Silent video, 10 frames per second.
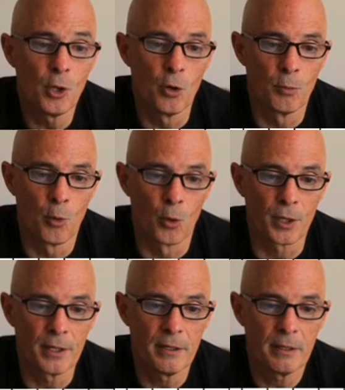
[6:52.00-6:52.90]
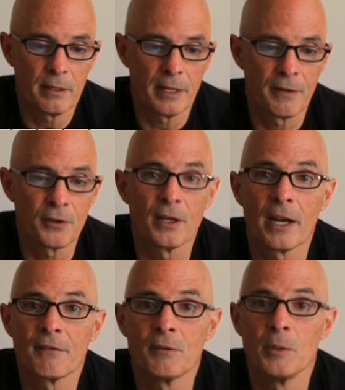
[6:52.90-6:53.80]
hone ported, and if you're
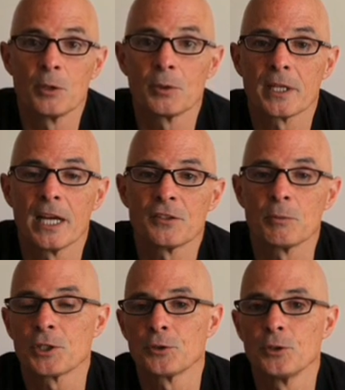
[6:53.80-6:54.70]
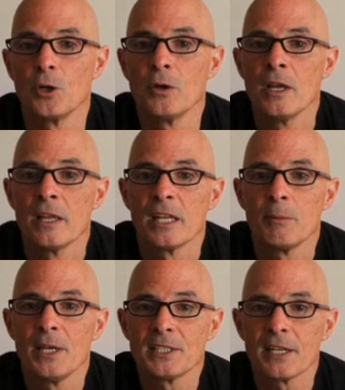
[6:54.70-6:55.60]
not familiar with the guys from Extrude-Hone, they
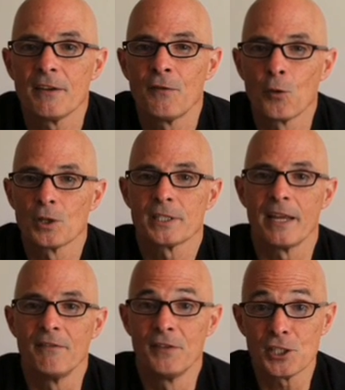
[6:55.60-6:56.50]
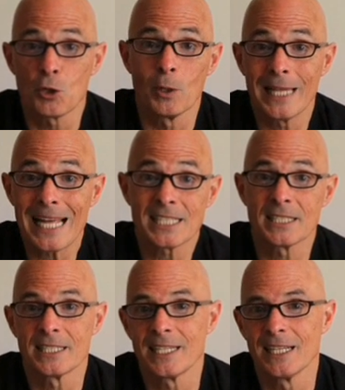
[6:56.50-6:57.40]
basically force a
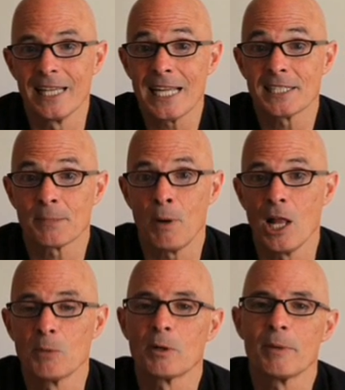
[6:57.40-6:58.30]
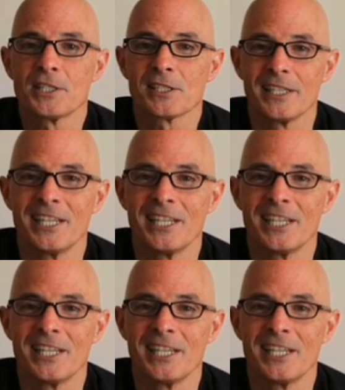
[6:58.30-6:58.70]
viscoelastic elastic polymer, basically